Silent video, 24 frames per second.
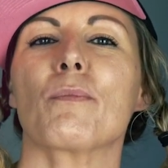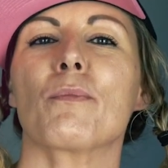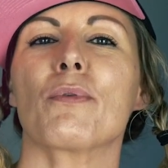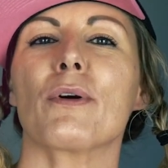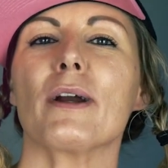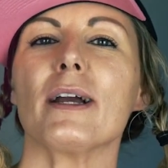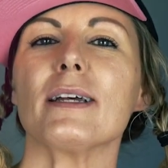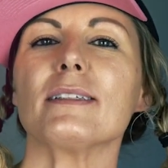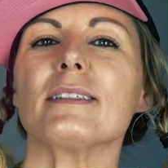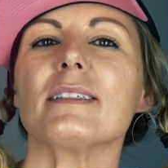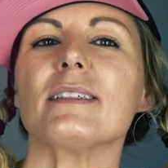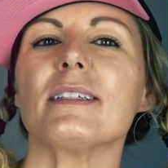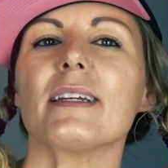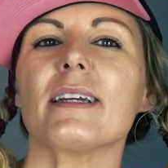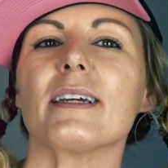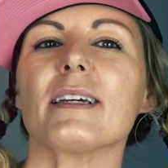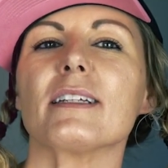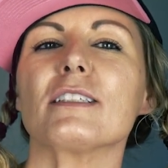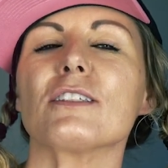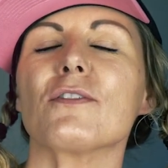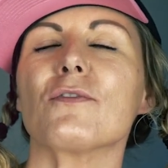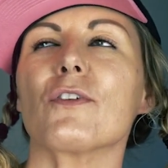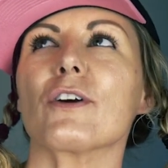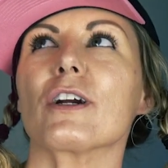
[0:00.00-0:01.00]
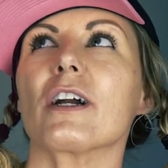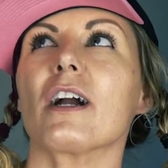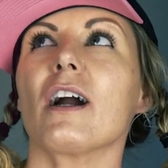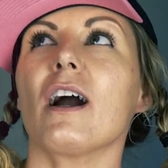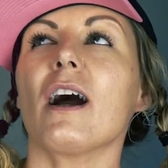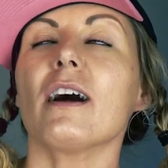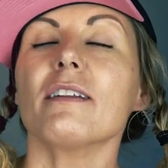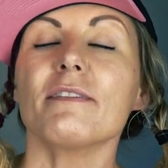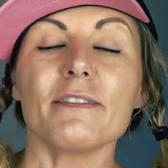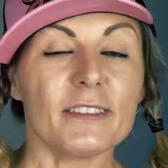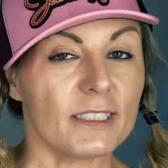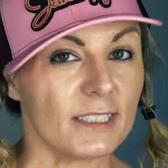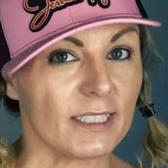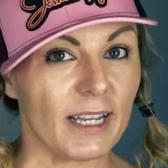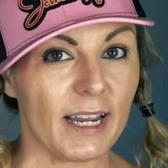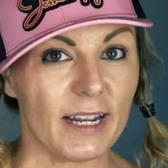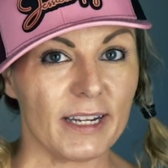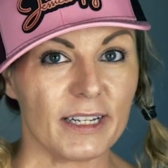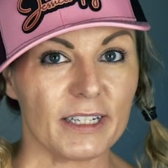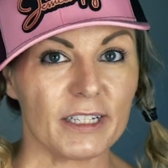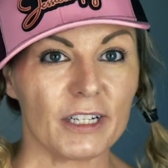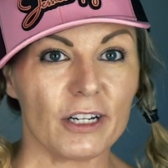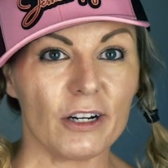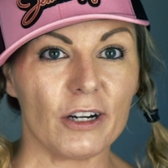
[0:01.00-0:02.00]
precedent for
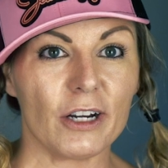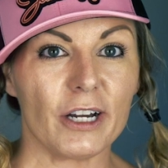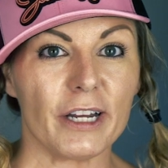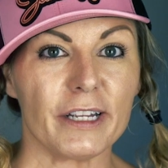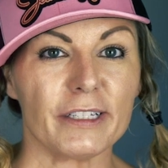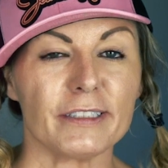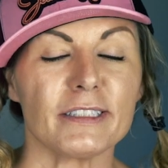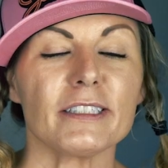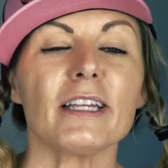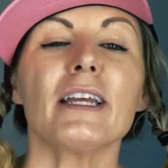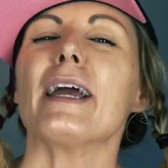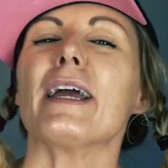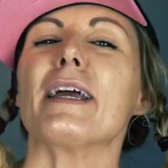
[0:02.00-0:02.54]
confiscating guns,